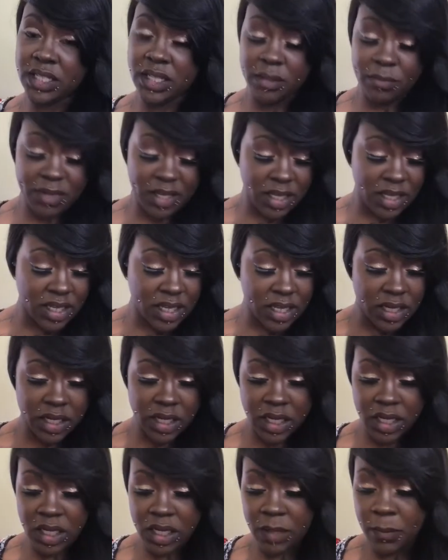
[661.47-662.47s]
in the
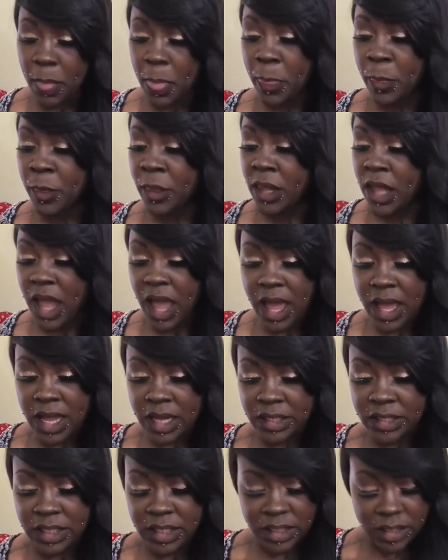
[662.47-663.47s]
beginning, I
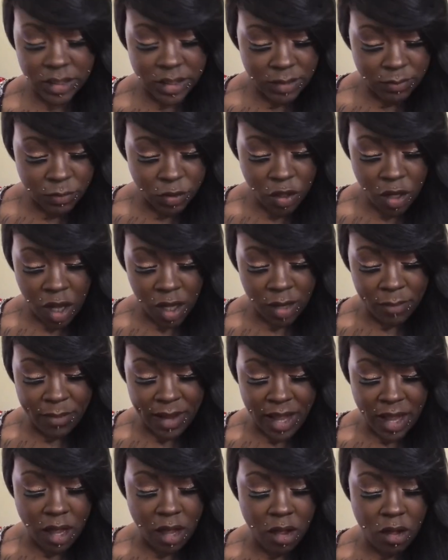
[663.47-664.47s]
did some talk
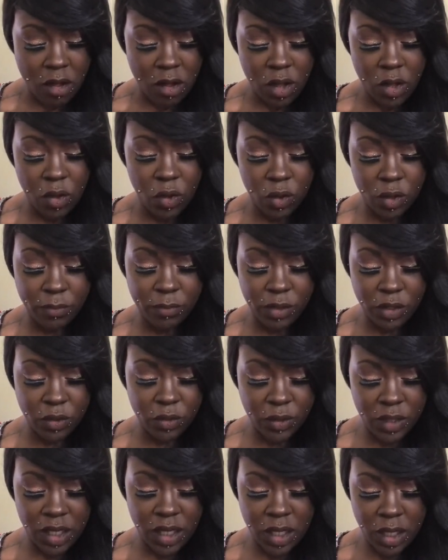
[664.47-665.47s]
about Huda
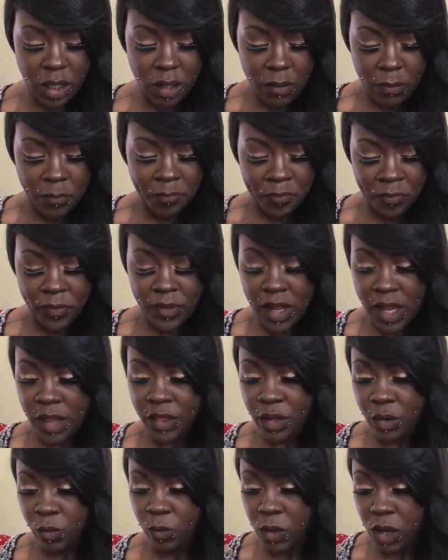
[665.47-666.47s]
Beauty
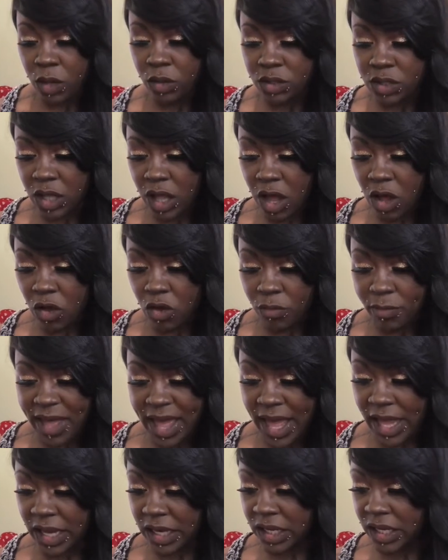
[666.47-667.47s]
and their Rose Gold
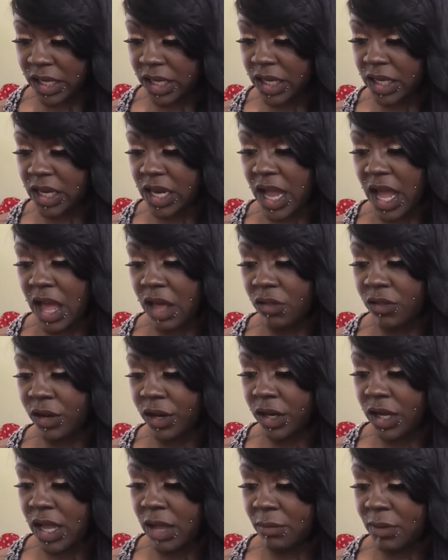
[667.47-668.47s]
palette and how
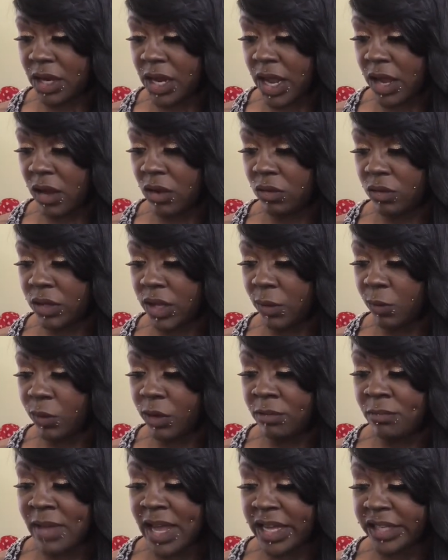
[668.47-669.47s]
they're coming out. They
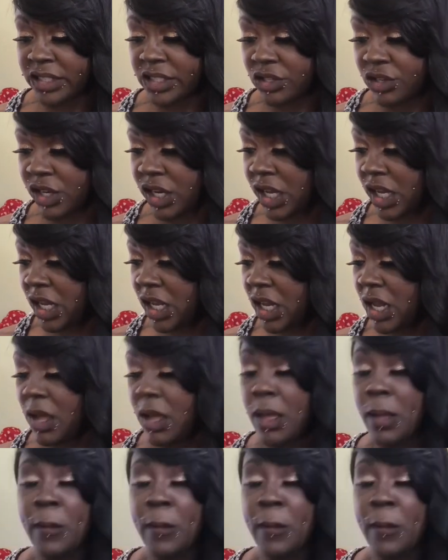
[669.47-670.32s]
remastered it.